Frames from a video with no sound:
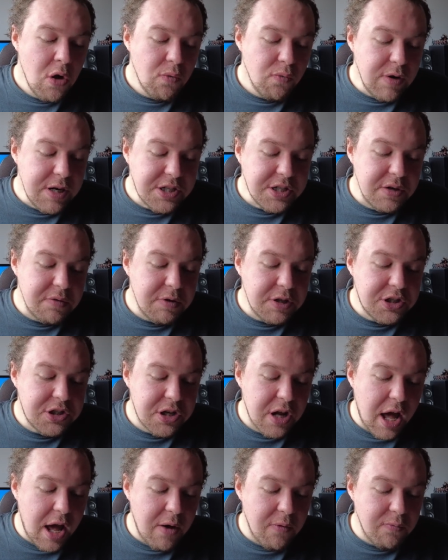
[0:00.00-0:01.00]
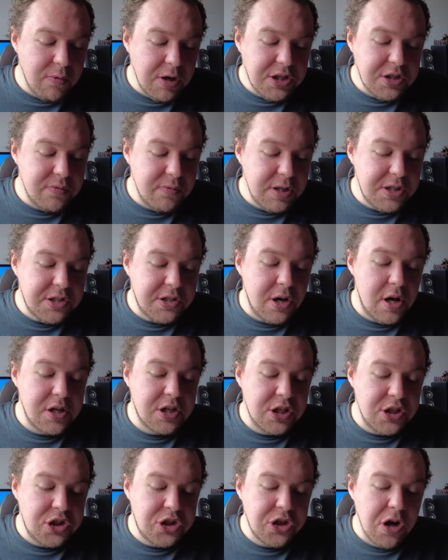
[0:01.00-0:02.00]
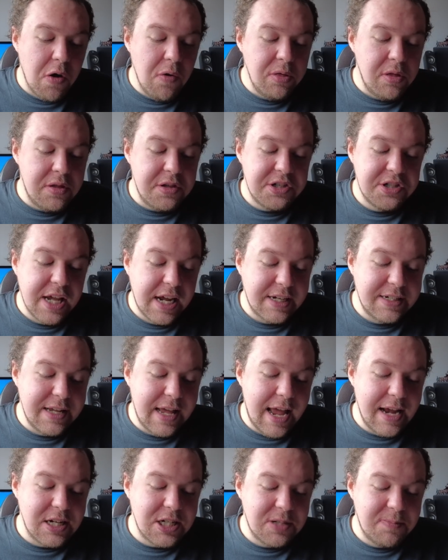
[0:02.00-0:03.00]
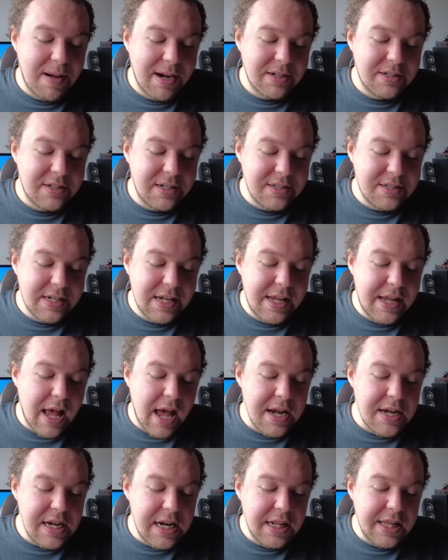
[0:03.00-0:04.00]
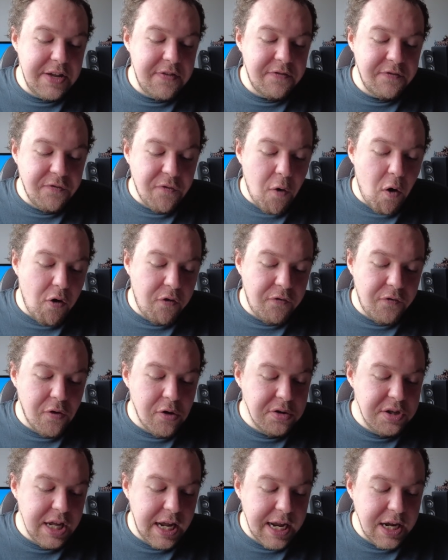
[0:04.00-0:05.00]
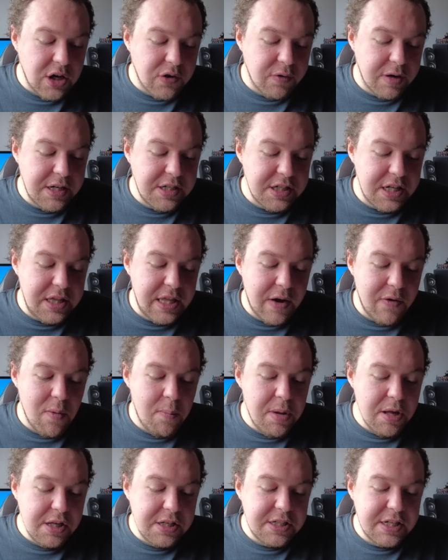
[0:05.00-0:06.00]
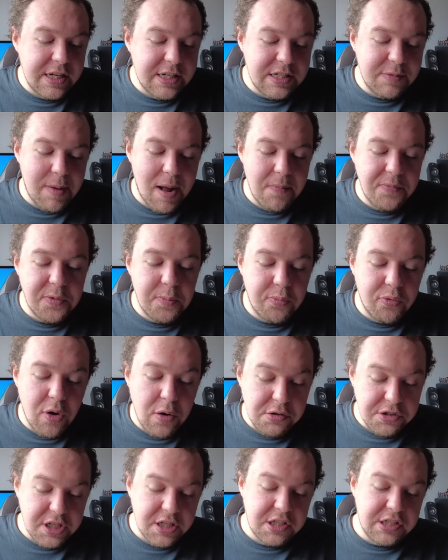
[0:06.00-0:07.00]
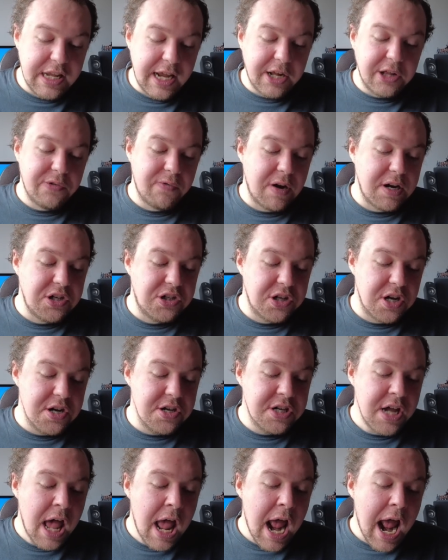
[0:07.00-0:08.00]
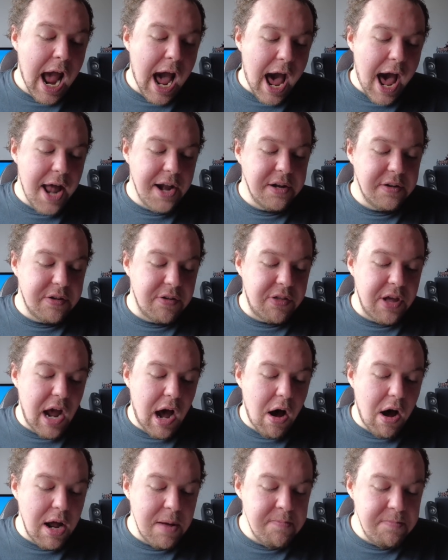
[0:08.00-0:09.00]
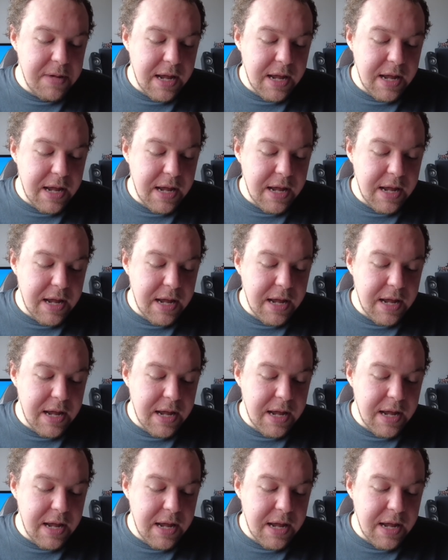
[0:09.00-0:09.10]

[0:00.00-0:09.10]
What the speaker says: Recent research has shown that the sector expects to see a nearly fourfold increase in their ability to be able to process declarations, and that they are